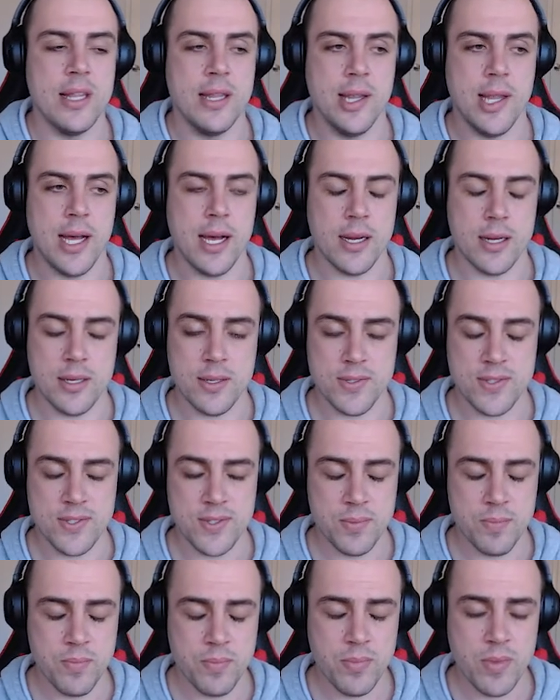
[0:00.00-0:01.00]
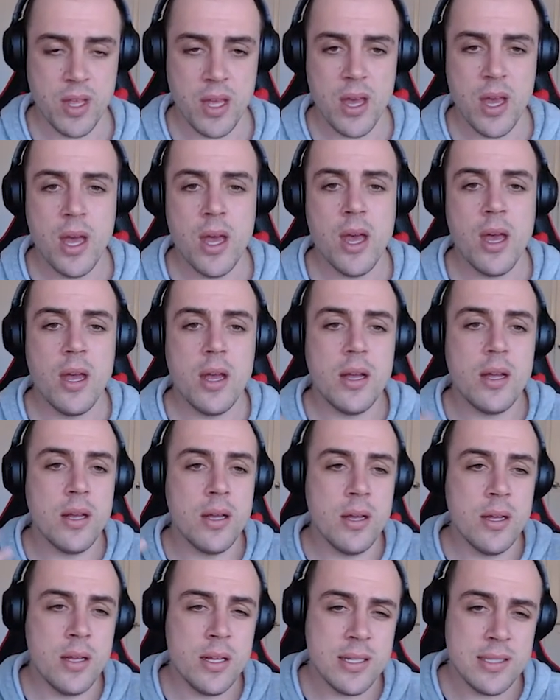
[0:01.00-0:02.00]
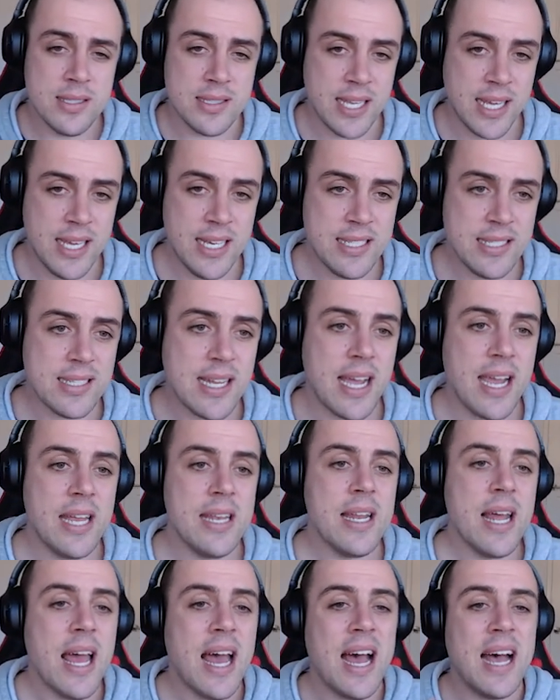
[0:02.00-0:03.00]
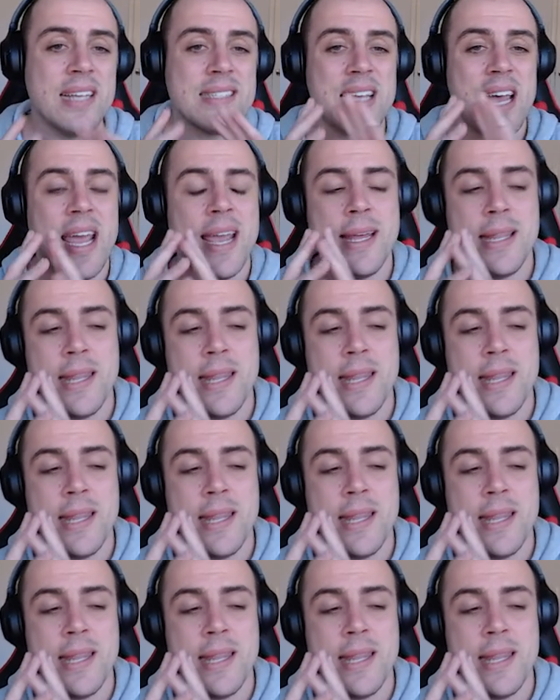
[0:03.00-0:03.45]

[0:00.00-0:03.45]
lungs. T state has a